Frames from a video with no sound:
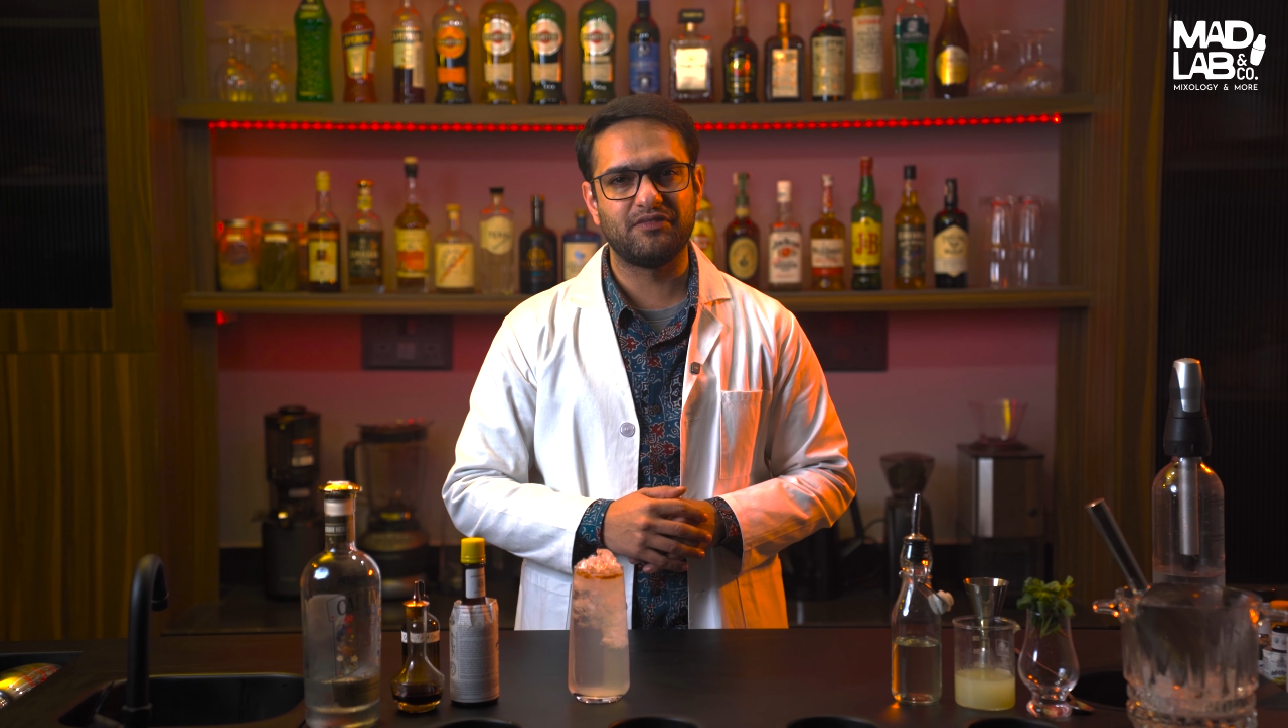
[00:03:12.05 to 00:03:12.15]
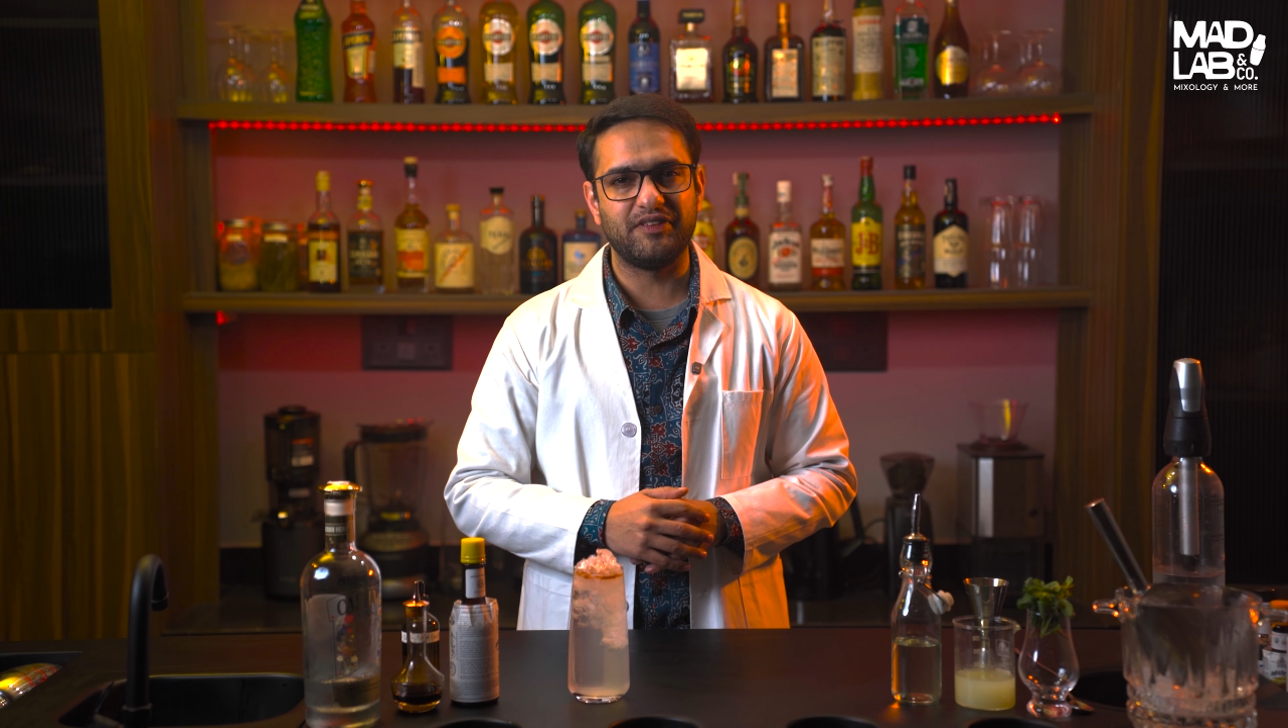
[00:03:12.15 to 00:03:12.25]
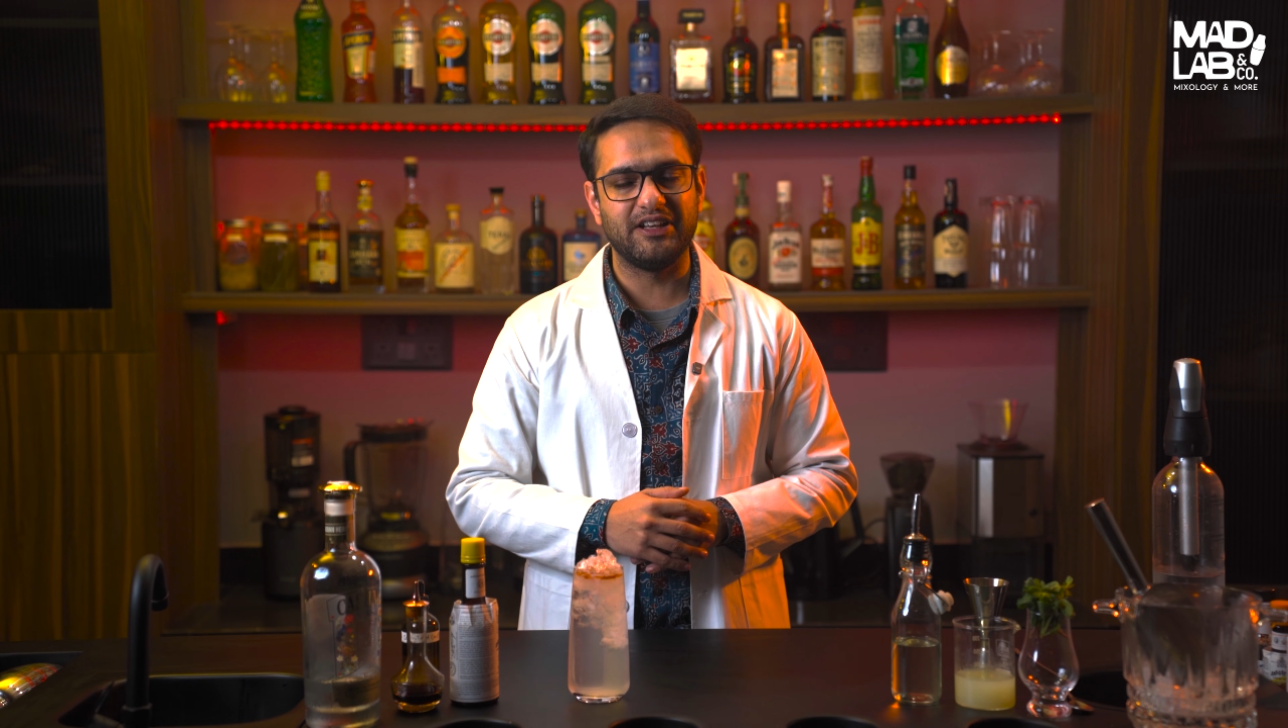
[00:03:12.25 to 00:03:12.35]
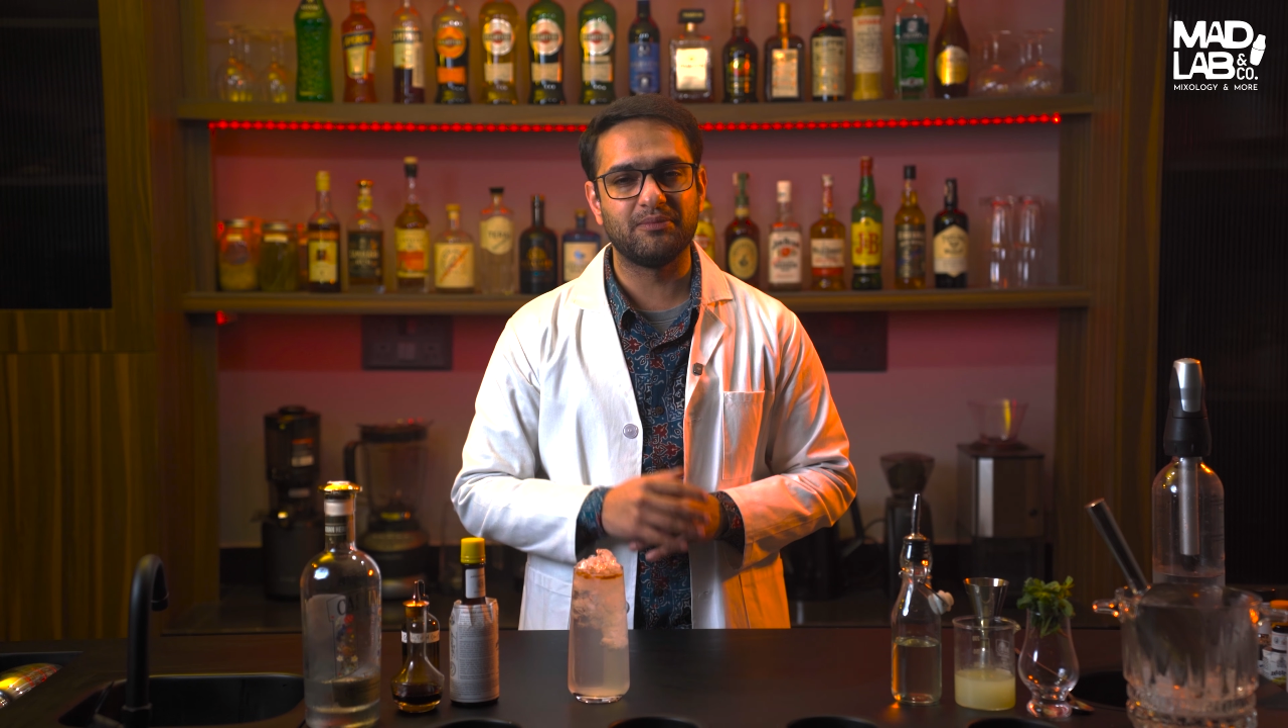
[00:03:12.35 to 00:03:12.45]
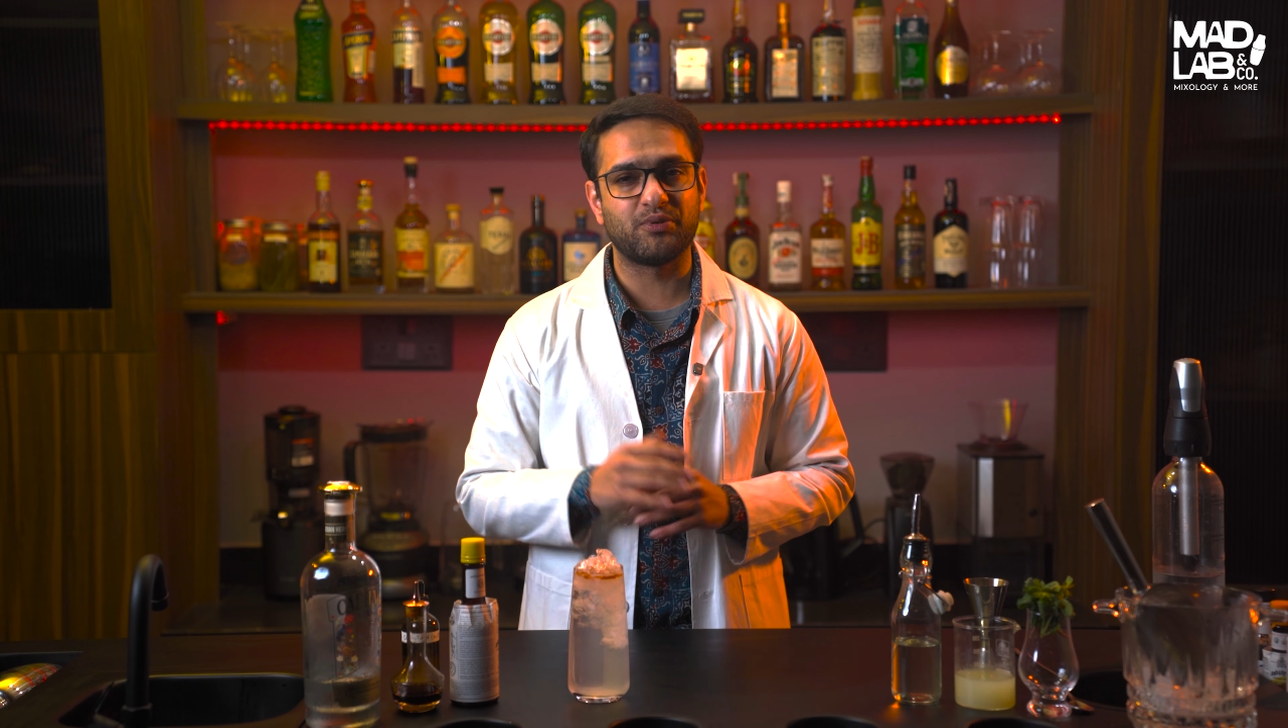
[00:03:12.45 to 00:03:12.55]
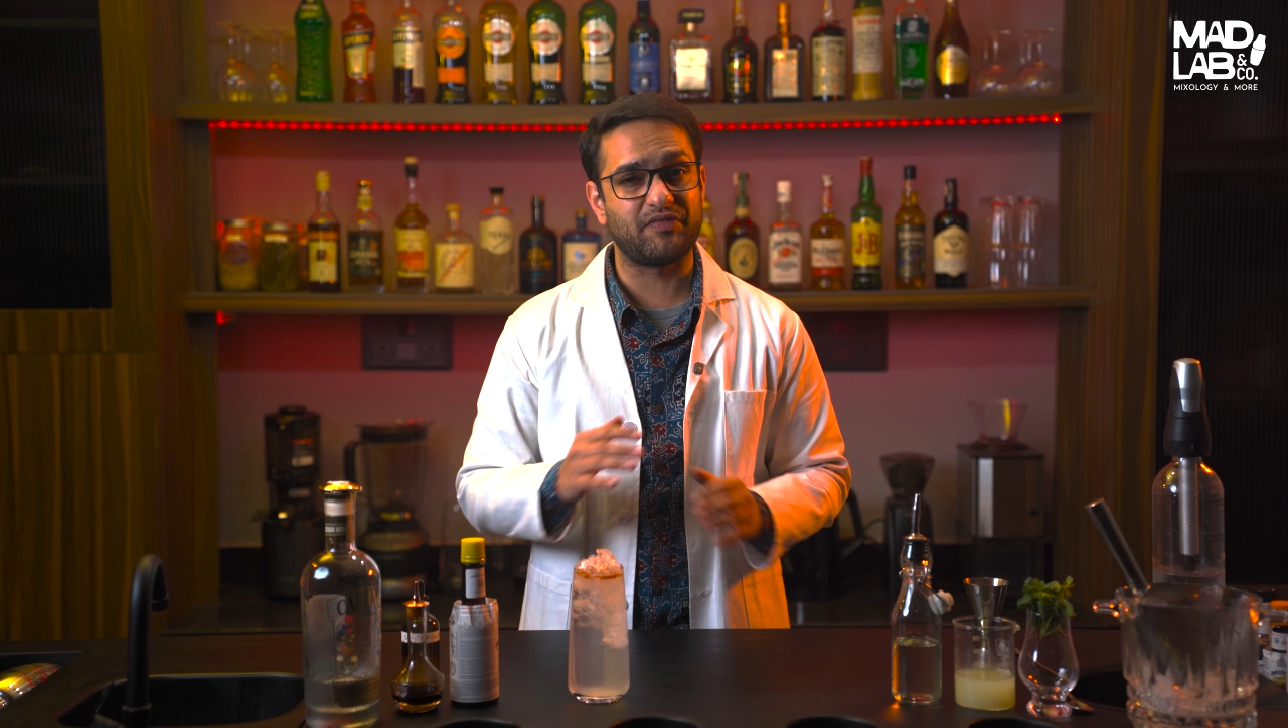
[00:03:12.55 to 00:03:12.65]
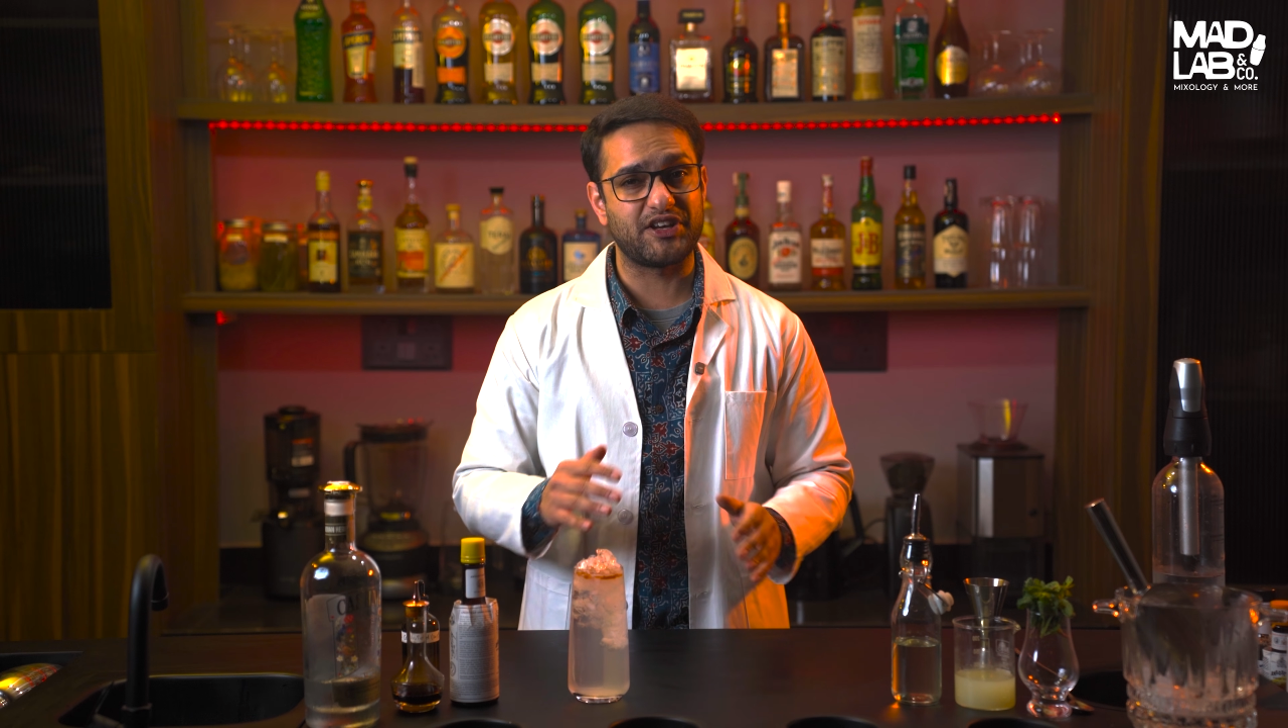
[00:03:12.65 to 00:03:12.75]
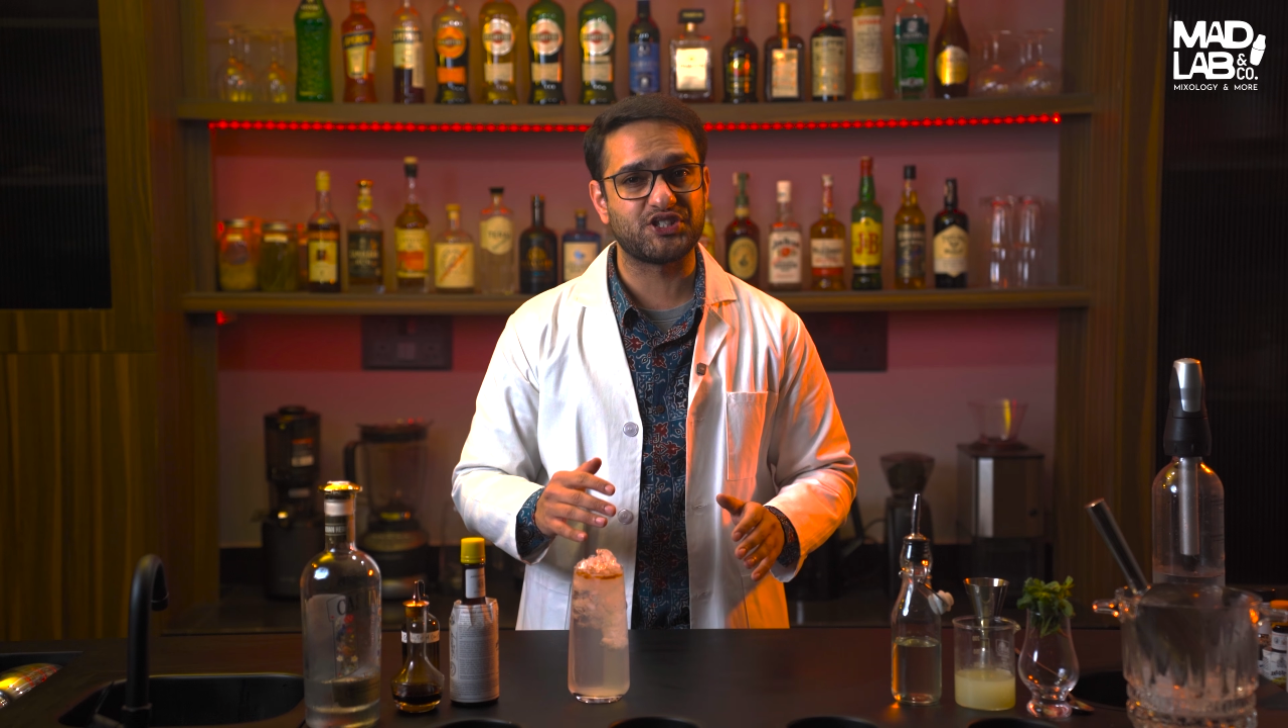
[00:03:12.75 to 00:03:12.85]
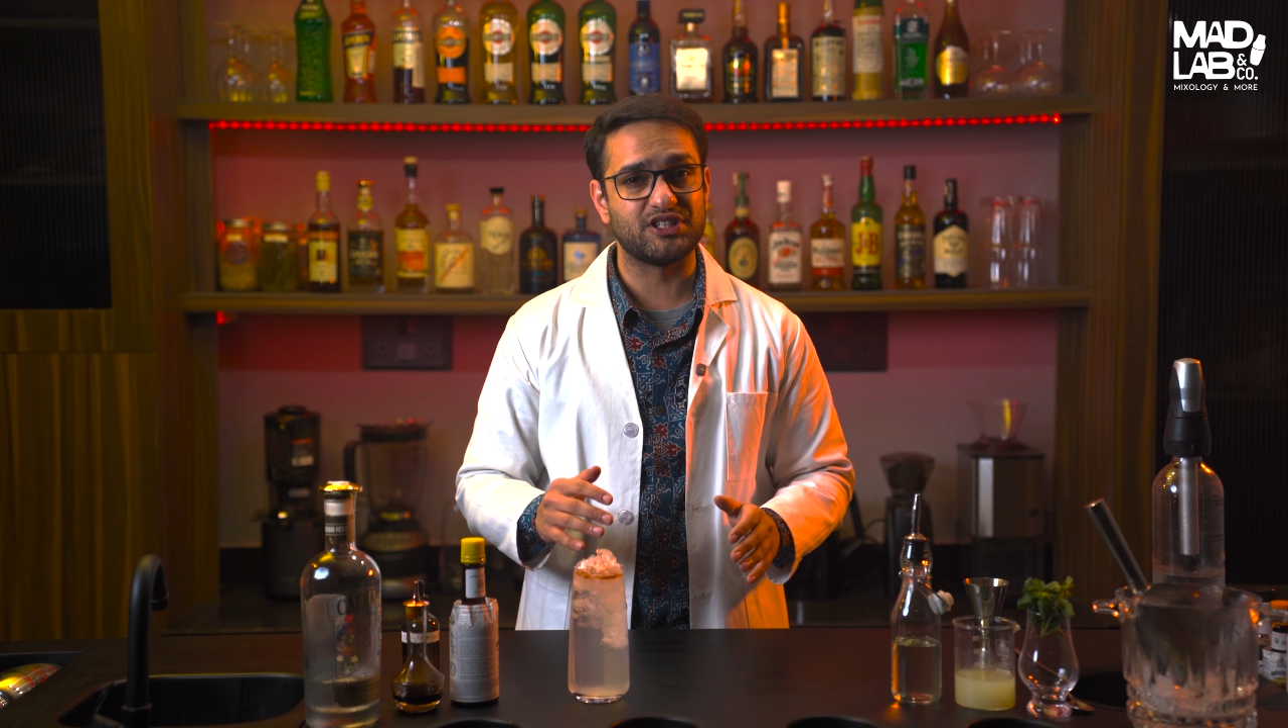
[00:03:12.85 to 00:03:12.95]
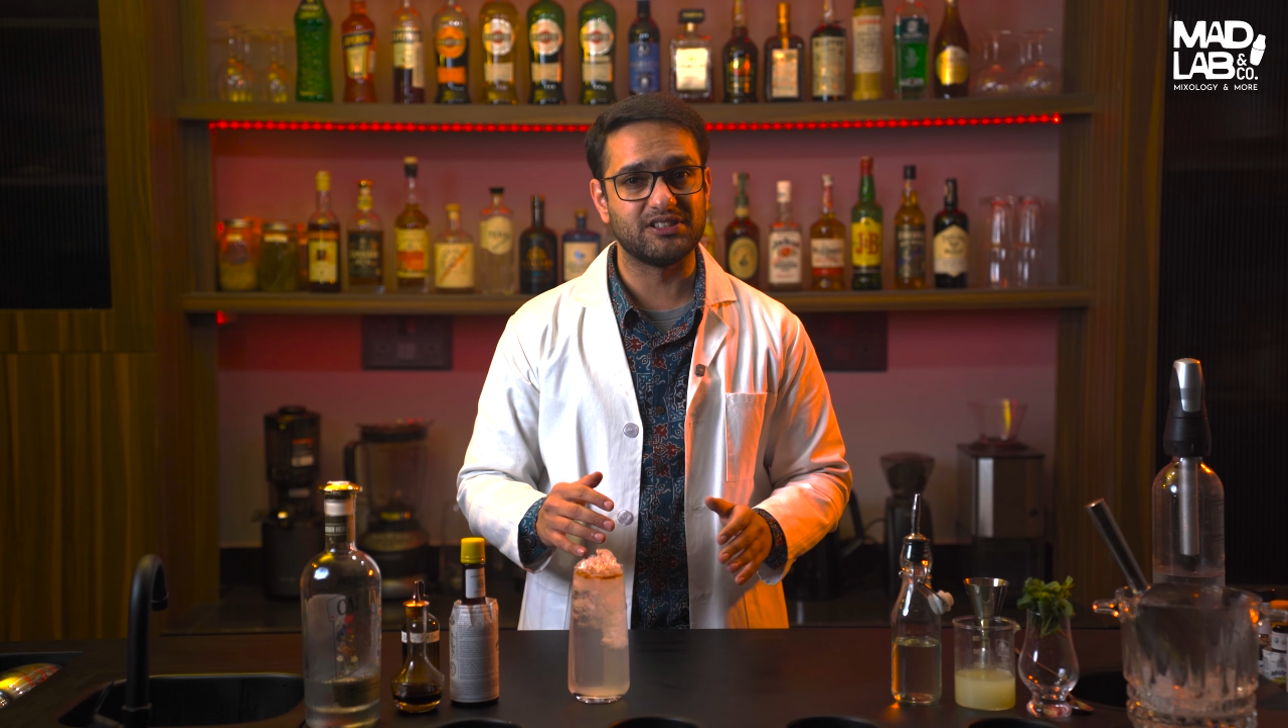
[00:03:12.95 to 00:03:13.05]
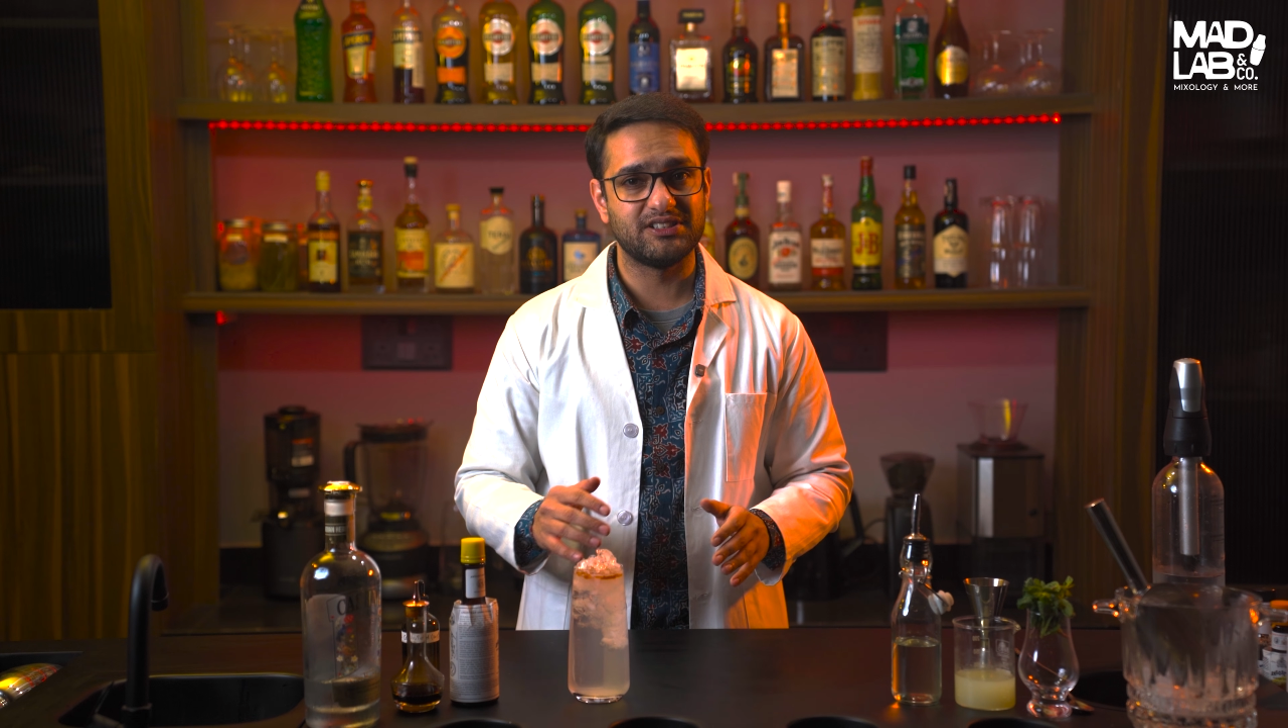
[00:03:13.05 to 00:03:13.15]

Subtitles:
feel professional,